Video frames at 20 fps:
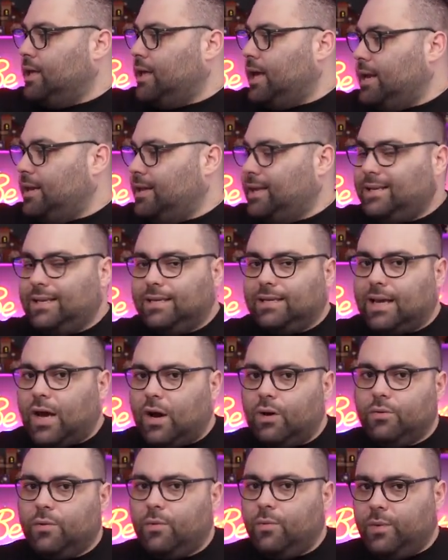and this is
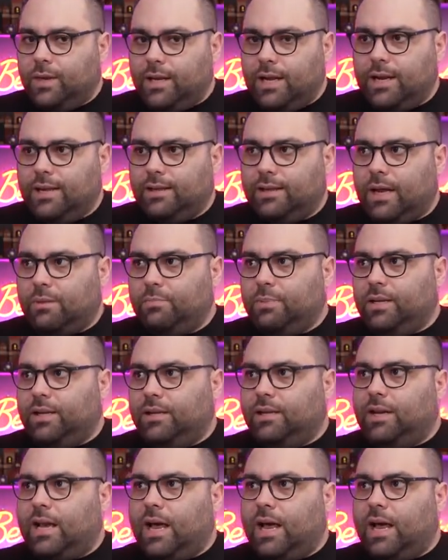how we can interpret it.